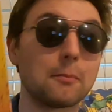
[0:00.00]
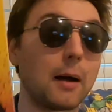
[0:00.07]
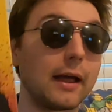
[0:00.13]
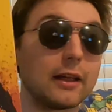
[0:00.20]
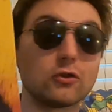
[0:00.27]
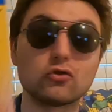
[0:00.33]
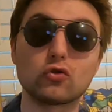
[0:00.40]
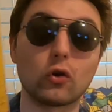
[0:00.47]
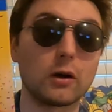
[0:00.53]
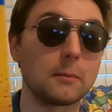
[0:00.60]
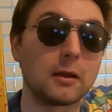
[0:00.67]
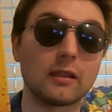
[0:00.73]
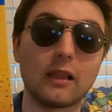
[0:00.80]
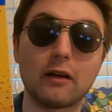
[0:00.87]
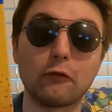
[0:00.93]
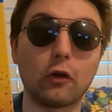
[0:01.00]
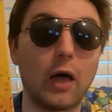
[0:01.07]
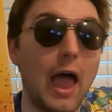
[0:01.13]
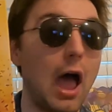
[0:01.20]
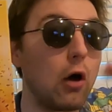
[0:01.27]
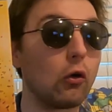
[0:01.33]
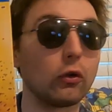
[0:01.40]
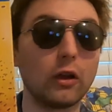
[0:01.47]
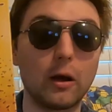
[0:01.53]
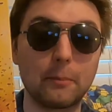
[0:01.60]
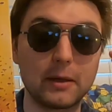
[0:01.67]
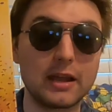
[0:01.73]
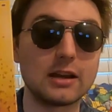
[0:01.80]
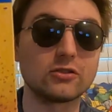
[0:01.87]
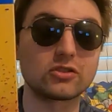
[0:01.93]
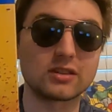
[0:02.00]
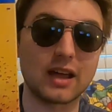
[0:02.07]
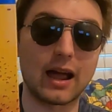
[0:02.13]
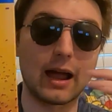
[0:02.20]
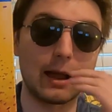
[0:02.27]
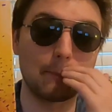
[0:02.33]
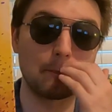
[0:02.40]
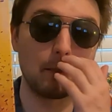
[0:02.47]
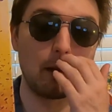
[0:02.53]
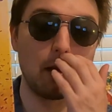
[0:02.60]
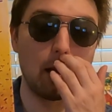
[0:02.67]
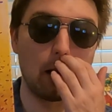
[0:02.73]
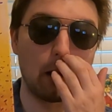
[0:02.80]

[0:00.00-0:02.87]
My enjoyment level held up each time.